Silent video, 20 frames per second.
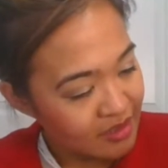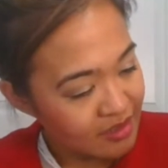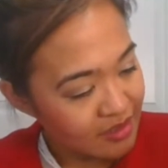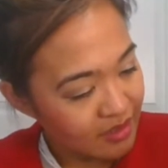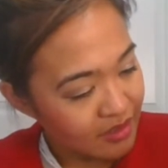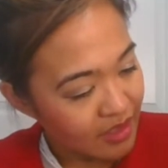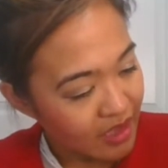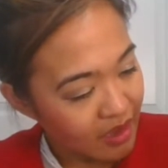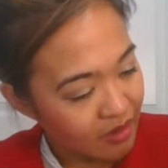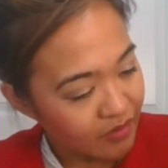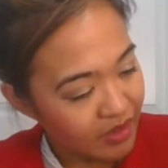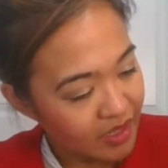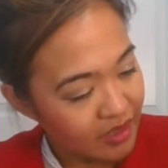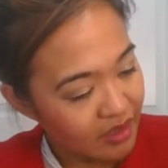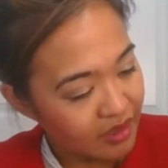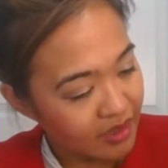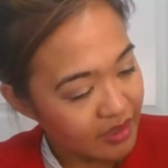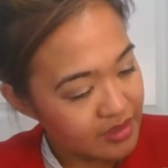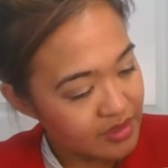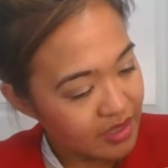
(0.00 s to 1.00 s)
So that way
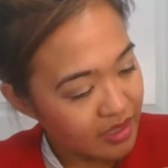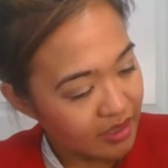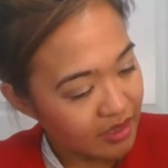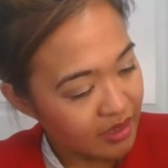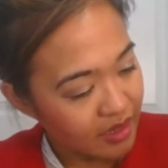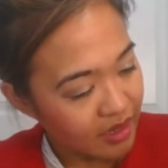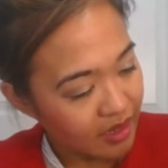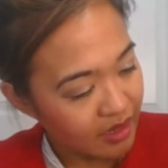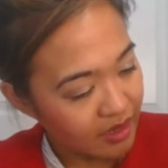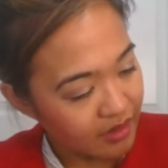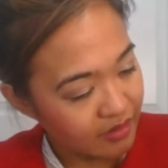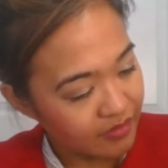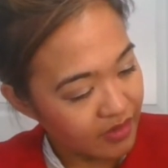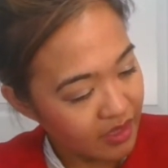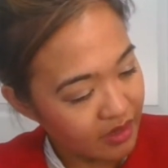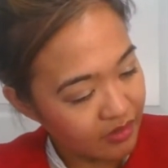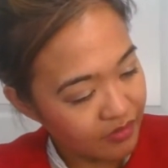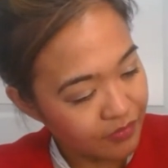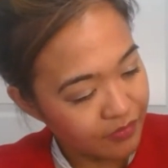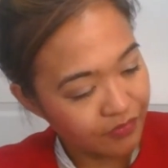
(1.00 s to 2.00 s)
you guys can kind of
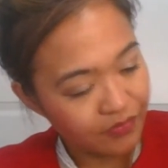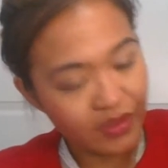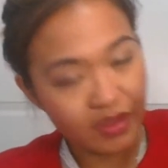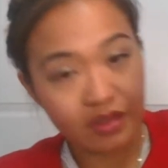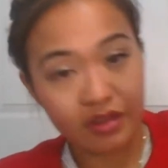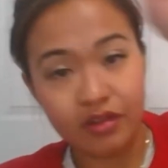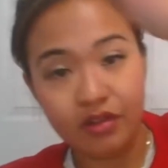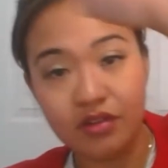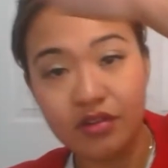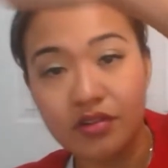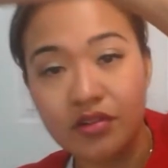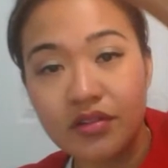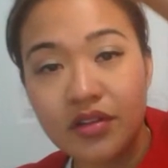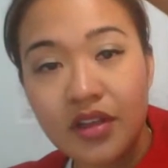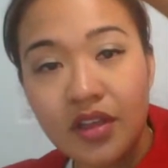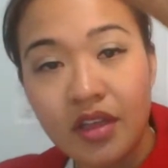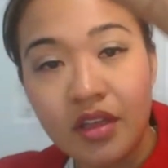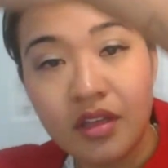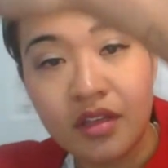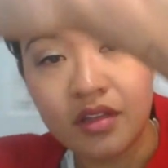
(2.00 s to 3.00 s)
get a feel.
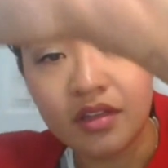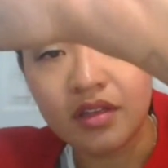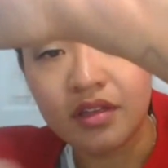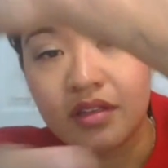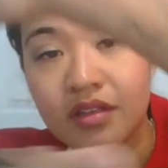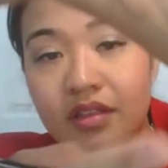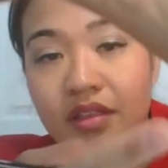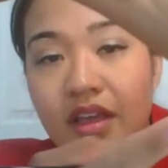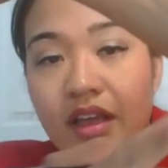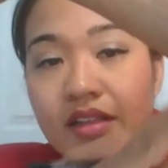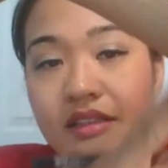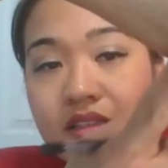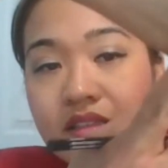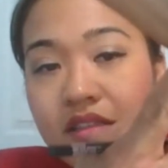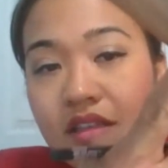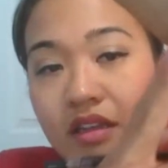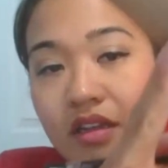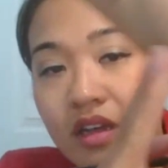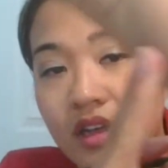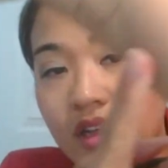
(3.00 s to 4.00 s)
That's the